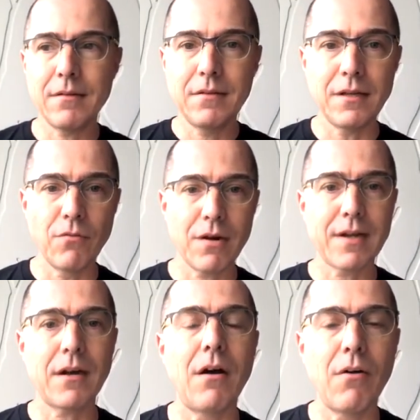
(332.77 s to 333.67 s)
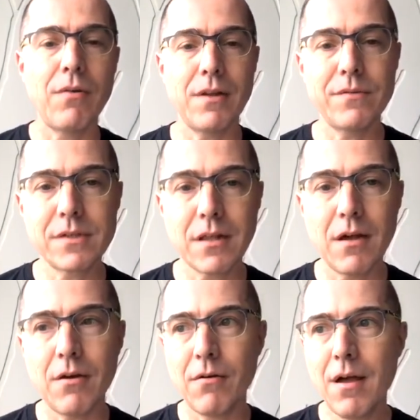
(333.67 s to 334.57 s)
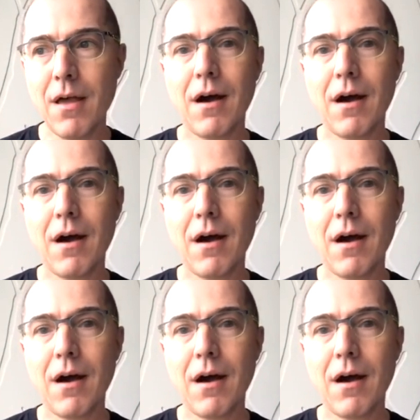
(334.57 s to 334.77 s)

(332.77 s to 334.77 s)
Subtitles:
didn't work at all when it was slow,